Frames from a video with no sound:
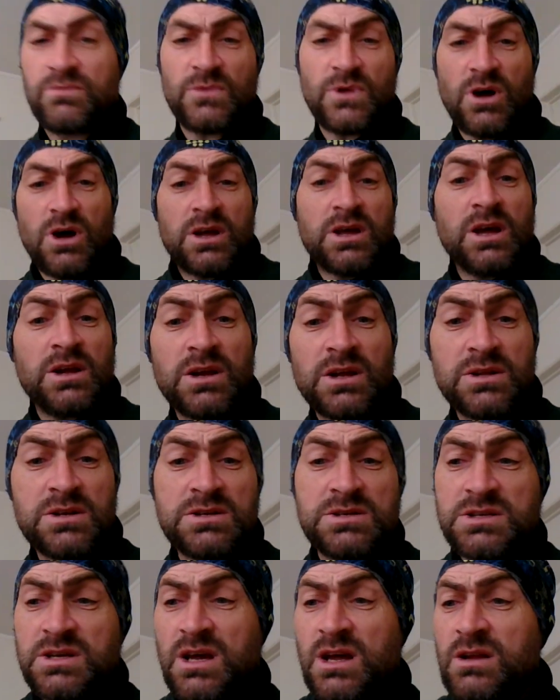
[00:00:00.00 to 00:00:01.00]
I can
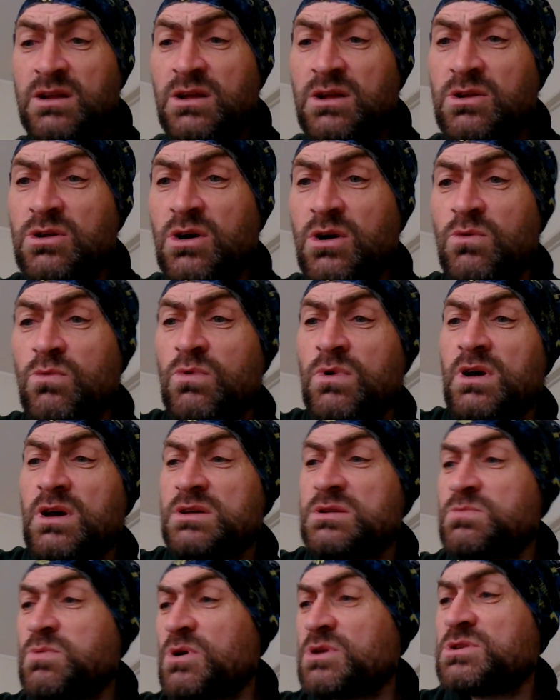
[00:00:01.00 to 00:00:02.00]
understand, you know, we
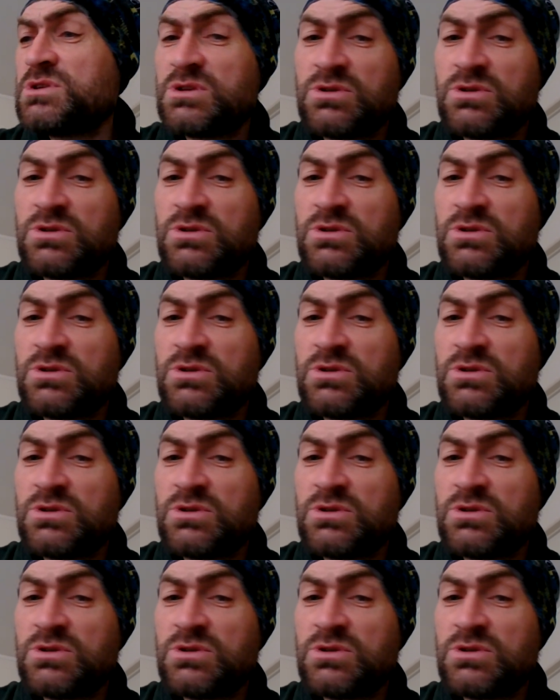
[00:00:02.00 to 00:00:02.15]
are supposed